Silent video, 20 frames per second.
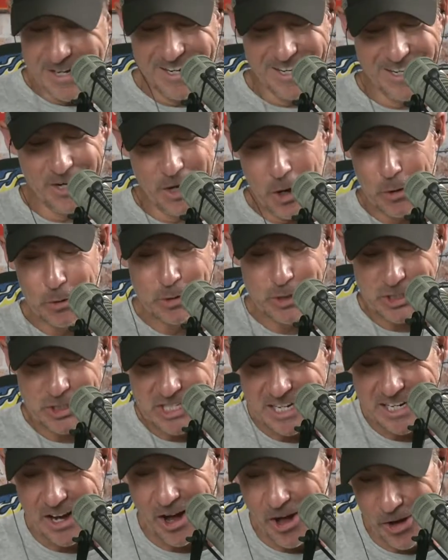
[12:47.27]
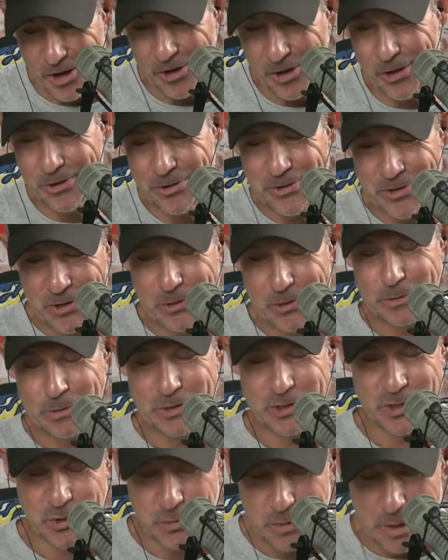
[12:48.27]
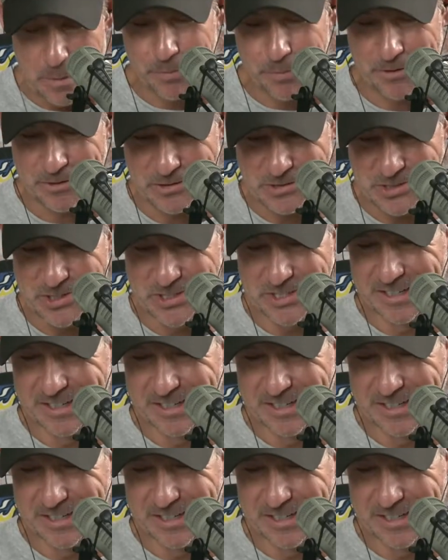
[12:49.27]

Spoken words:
hosting all nude strippers.